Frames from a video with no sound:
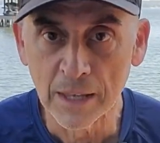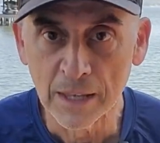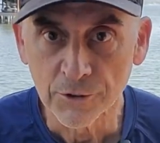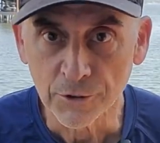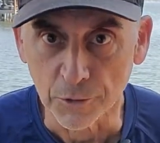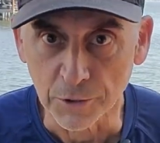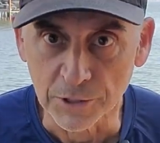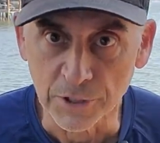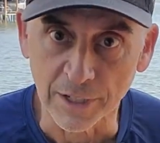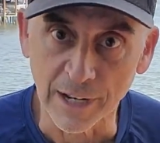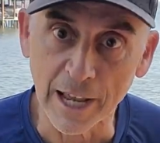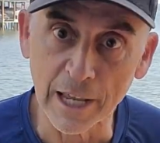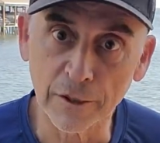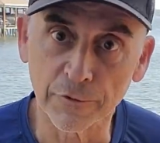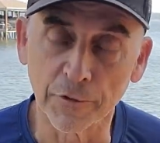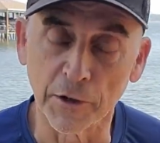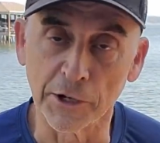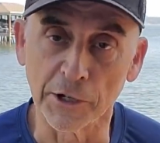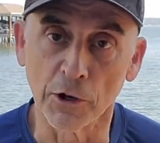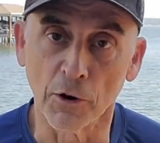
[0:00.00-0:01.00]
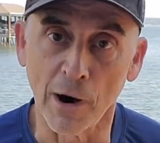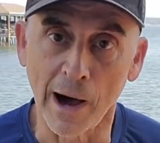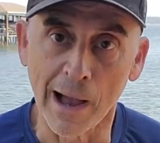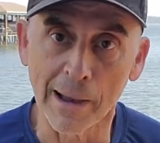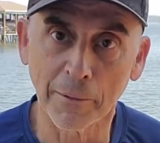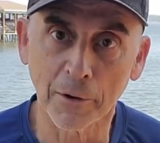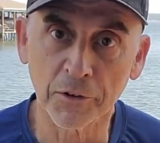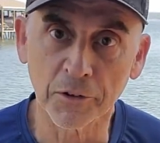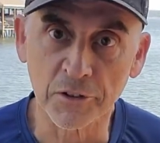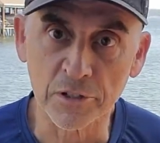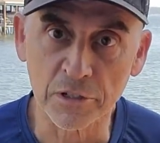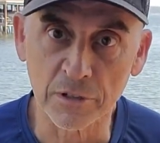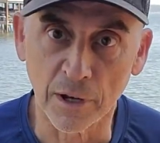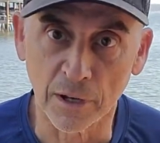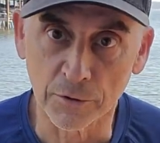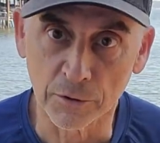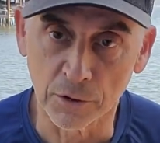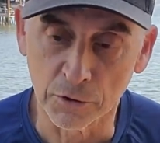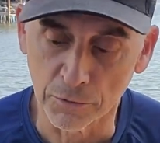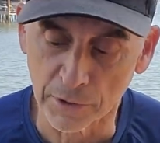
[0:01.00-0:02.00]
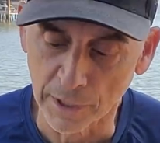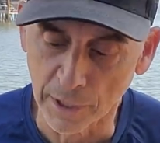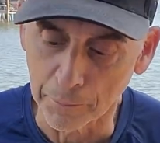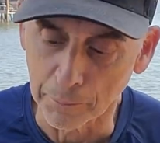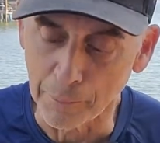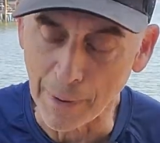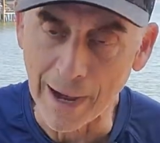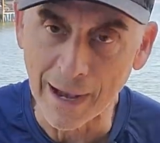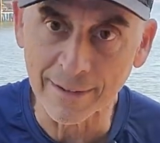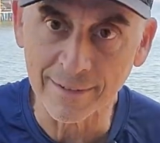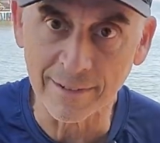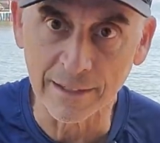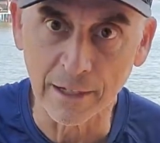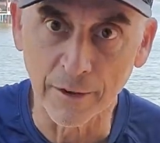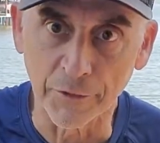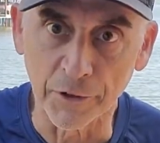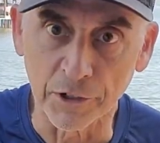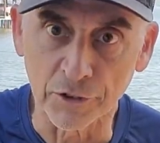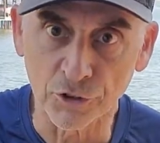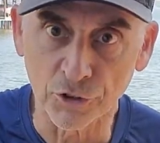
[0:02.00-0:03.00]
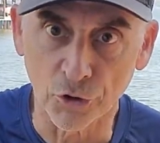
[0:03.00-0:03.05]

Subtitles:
So in today's video, I'm going to do an unboxing of this,